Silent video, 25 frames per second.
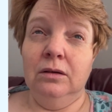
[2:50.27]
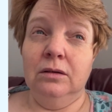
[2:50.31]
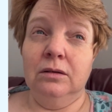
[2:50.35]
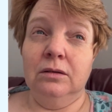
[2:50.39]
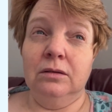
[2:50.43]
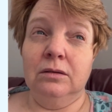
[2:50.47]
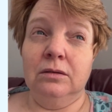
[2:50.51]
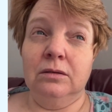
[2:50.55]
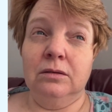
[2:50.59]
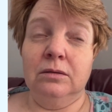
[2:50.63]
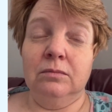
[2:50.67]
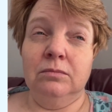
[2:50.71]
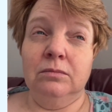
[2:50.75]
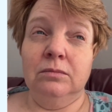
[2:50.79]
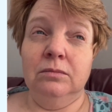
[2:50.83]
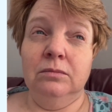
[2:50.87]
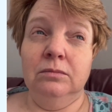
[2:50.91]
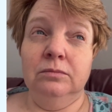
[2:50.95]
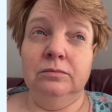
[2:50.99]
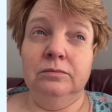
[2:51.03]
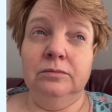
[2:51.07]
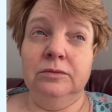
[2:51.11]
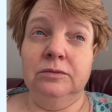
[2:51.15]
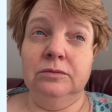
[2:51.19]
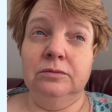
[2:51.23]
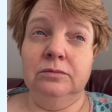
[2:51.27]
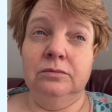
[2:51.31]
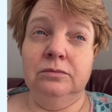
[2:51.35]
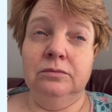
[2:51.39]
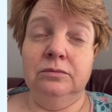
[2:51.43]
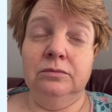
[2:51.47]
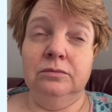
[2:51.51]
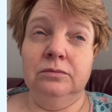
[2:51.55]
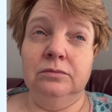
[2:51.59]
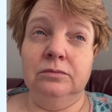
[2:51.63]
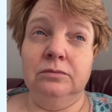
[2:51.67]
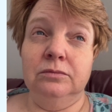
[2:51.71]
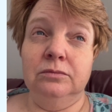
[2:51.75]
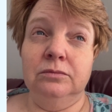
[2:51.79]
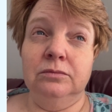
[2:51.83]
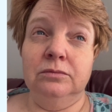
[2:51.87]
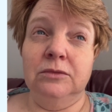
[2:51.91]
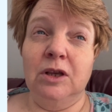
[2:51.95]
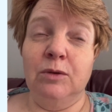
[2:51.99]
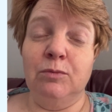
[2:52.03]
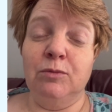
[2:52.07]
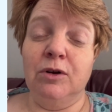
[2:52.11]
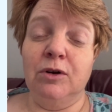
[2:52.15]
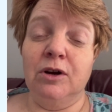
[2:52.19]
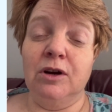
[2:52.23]
Um,
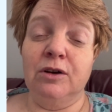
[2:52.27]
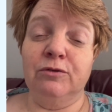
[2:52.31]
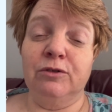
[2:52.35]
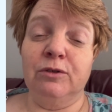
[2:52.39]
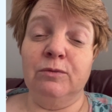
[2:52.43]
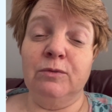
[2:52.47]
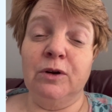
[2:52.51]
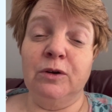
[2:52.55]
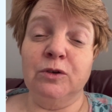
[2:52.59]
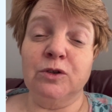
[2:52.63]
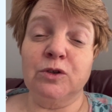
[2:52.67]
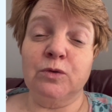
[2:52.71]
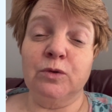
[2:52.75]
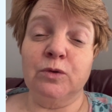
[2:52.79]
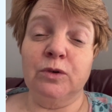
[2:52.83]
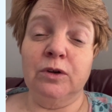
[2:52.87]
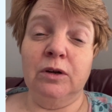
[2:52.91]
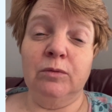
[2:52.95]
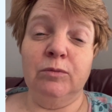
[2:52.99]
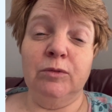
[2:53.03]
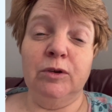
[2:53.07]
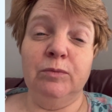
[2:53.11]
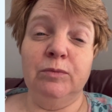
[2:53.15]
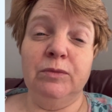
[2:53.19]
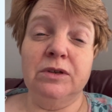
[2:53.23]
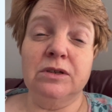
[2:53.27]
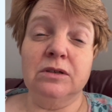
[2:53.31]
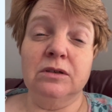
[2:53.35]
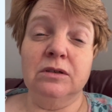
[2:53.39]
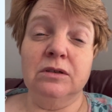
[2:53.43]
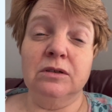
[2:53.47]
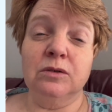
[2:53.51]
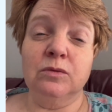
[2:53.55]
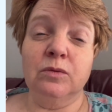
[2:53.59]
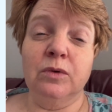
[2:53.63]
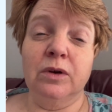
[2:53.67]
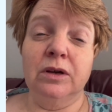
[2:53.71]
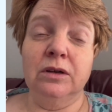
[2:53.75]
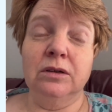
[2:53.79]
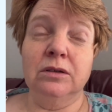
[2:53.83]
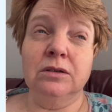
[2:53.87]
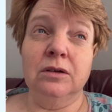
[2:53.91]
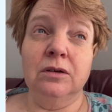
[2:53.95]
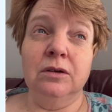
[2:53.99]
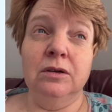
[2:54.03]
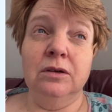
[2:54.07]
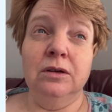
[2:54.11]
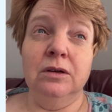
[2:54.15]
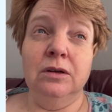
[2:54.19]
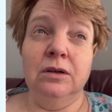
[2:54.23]
apart from housework, but
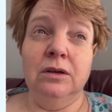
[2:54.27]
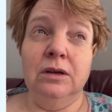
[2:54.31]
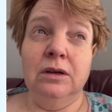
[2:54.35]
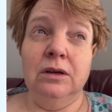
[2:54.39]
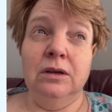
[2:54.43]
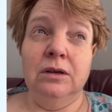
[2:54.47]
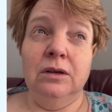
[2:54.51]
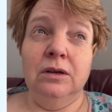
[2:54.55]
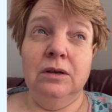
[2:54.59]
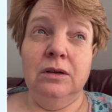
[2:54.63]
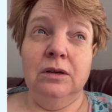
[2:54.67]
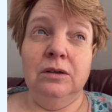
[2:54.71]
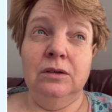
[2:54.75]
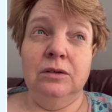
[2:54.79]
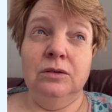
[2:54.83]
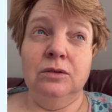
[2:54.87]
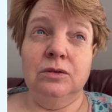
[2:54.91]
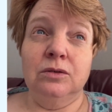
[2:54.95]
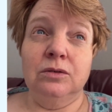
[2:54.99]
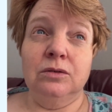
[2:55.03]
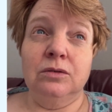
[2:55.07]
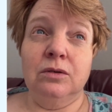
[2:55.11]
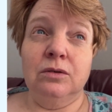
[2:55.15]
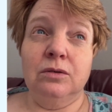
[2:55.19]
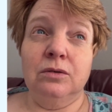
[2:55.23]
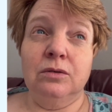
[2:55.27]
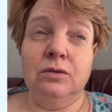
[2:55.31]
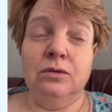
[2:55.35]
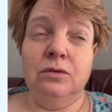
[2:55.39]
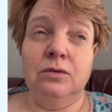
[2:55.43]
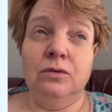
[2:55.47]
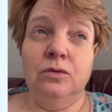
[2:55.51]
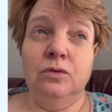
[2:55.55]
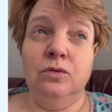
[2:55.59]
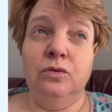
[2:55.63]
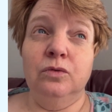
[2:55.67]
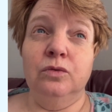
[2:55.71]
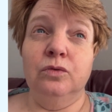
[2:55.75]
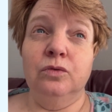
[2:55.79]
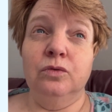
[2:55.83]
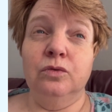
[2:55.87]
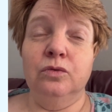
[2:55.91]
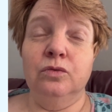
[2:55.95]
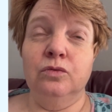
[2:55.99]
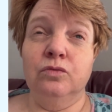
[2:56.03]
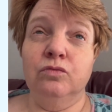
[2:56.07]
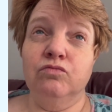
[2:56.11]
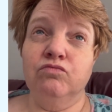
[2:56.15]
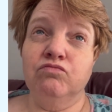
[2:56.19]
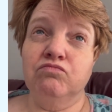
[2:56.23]
business-wise. So,
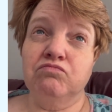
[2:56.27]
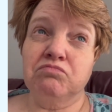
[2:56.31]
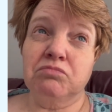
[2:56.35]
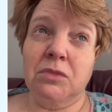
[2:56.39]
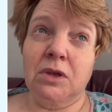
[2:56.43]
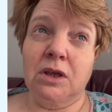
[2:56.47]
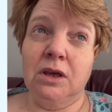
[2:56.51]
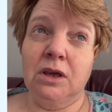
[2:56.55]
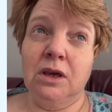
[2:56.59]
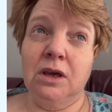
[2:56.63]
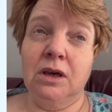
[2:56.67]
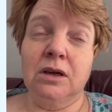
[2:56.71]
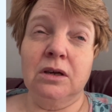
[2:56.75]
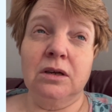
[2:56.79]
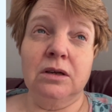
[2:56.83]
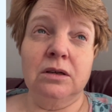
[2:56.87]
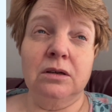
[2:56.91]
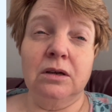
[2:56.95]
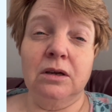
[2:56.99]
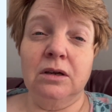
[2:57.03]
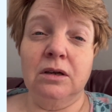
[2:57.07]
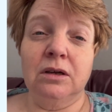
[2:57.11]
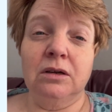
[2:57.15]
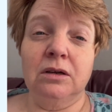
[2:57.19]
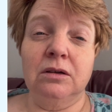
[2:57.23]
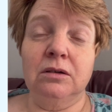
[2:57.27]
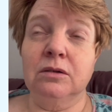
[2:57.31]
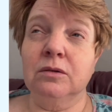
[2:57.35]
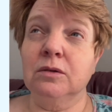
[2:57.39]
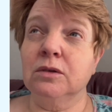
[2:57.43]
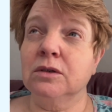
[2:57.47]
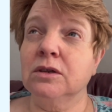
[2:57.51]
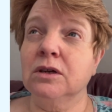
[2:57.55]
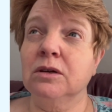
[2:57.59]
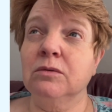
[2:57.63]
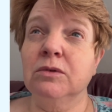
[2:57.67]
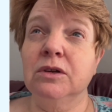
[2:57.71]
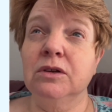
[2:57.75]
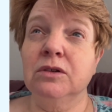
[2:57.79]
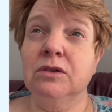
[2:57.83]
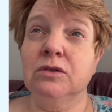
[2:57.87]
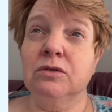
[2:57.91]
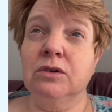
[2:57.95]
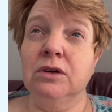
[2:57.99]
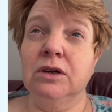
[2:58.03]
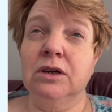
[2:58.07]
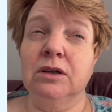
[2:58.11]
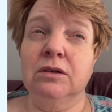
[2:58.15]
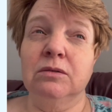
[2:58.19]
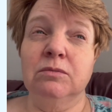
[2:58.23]
yeah, I don't know what time it
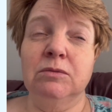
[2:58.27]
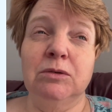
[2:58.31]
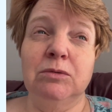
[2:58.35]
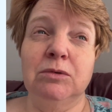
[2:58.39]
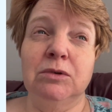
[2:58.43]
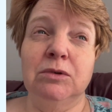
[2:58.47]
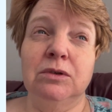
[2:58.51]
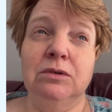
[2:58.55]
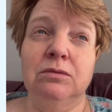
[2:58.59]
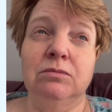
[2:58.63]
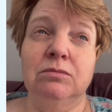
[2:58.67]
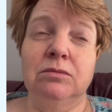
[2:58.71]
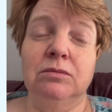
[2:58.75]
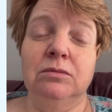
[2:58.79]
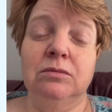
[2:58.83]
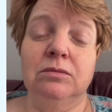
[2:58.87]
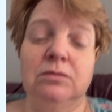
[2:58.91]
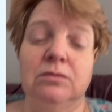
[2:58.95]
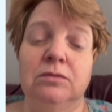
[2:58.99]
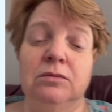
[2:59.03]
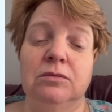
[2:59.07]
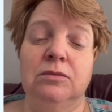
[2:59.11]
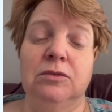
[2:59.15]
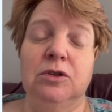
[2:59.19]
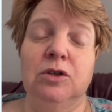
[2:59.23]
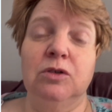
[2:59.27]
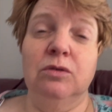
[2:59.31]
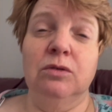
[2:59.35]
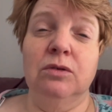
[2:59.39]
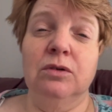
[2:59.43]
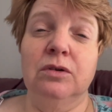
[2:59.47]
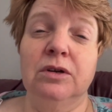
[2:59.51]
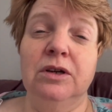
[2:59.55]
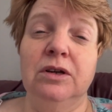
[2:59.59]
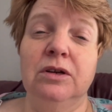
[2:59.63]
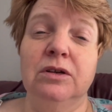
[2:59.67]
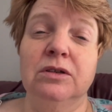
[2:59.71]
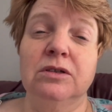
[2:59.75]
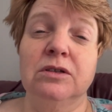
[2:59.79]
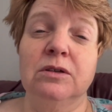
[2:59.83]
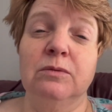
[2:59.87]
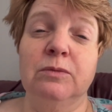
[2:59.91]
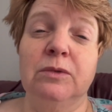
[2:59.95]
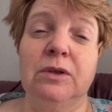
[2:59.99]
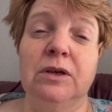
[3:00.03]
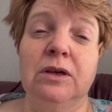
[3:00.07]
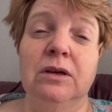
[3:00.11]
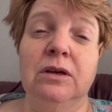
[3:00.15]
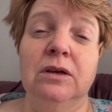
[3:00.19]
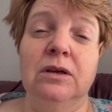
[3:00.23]
is right now, maybe 2.30 or
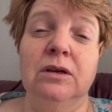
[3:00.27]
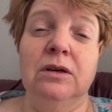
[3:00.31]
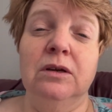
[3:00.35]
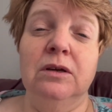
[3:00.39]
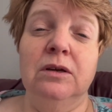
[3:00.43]
something.